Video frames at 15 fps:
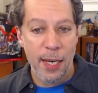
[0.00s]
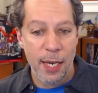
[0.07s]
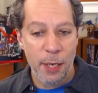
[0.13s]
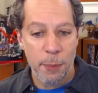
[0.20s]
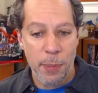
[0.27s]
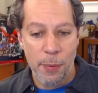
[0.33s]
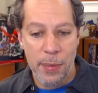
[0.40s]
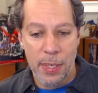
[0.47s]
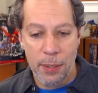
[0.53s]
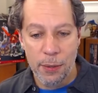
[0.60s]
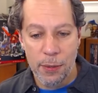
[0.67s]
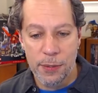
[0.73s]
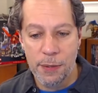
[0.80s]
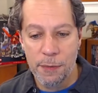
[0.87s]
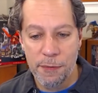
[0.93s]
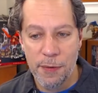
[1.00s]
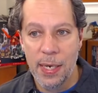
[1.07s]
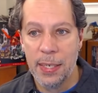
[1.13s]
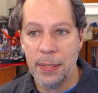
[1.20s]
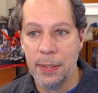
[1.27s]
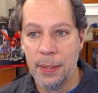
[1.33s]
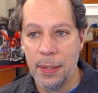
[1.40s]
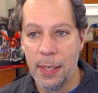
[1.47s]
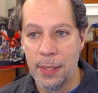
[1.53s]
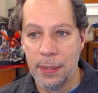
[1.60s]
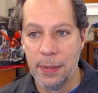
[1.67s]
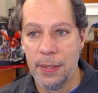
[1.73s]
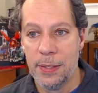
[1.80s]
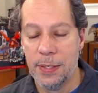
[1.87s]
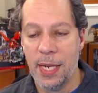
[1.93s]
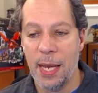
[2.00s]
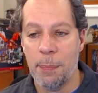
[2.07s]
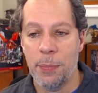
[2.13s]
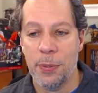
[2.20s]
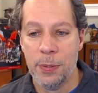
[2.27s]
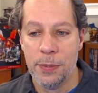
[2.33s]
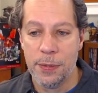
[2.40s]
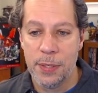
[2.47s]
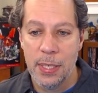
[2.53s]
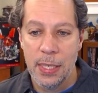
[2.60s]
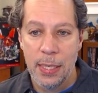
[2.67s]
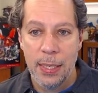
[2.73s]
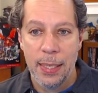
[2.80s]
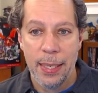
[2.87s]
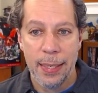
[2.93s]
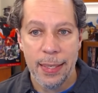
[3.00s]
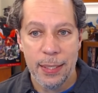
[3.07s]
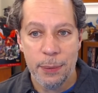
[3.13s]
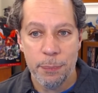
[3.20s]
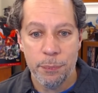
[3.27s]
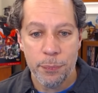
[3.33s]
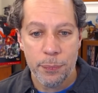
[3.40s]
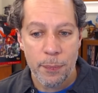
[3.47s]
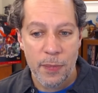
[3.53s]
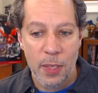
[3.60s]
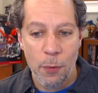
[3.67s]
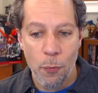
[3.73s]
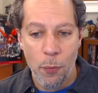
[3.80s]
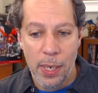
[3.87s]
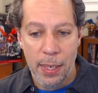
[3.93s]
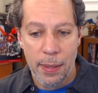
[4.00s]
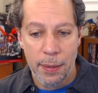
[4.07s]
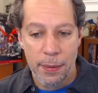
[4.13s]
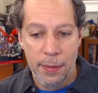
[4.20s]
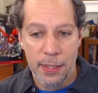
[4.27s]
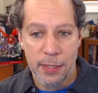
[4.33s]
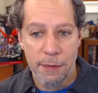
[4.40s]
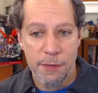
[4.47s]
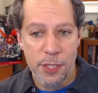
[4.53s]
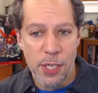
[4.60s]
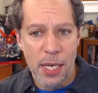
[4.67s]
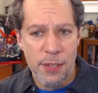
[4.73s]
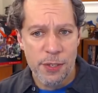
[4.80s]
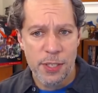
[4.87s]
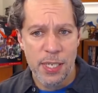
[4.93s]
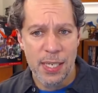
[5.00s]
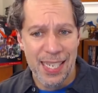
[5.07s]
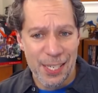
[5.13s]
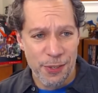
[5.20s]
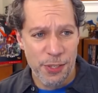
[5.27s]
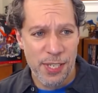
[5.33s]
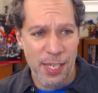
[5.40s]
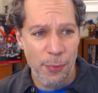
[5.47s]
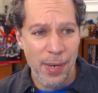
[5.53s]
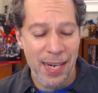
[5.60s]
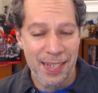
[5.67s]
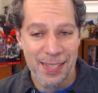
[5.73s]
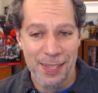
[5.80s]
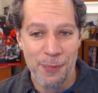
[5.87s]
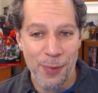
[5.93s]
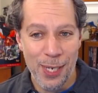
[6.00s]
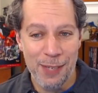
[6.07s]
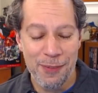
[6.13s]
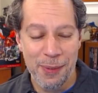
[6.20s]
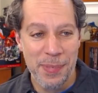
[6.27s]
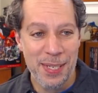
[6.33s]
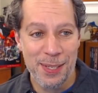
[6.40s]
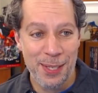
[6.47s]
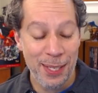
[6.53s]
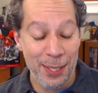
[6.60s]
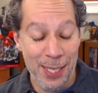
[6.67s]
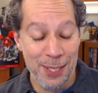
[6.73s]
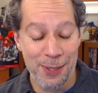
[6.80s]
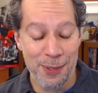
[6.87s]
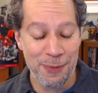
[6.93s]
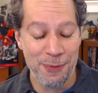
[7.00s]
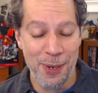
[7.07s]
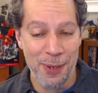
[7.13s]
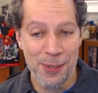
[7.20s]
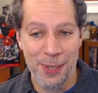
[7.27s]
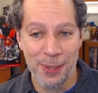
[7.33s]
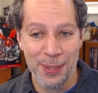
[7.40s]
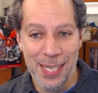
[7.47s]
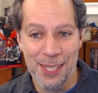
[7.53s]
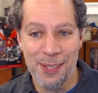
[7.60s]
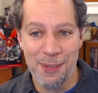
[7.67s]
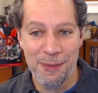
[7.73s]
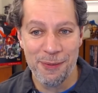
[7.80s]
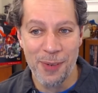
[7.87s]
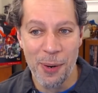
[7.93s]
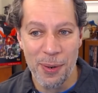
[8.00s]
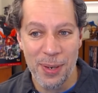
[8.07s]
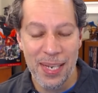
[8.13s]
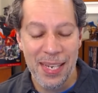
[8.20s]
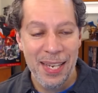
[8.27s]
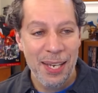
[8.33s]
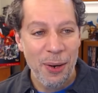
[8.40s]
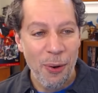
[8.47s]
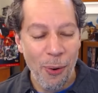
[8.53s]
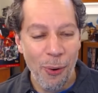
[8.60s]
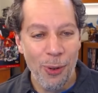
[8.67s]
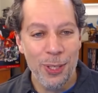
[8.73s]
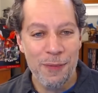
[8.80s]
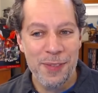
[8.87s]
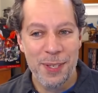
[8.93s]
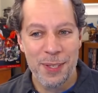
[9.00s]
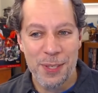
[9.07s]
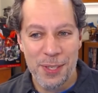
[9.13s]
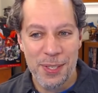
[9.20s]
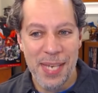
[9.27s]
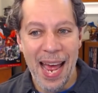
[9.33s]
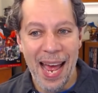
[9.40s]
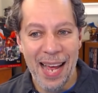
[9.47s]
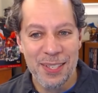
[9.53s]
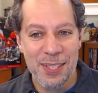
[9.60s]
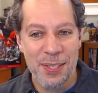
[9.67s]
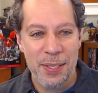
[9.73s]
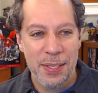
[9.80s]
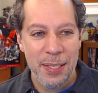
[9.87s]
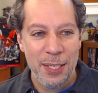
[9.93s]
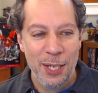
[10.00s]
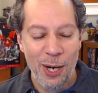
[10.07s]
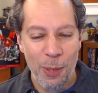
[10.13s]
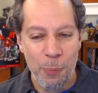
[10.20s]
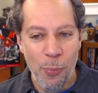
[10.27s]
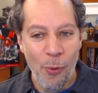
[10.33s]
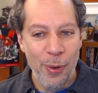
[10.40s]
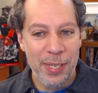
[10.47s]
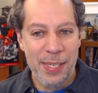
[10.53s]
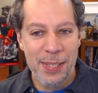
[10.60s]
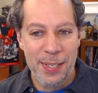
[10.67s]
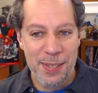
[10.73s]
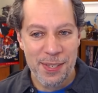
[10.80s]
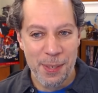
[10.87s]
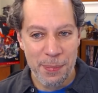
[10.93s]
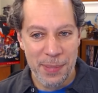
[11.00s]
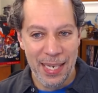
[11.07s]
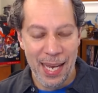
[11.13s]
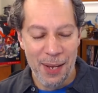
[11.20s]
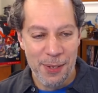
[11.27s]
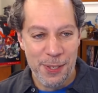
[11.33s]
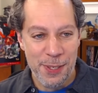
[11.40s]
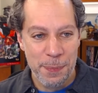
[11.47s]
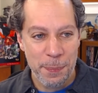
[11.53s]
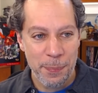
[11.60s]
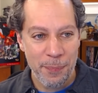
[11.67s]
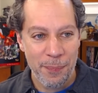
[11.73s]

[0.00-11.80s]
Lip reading: But we can also find other examples where things have changed in interesting ways. And one of them is the Lizard Folk. So Lizard Folk, all of their stats are pointed to something else.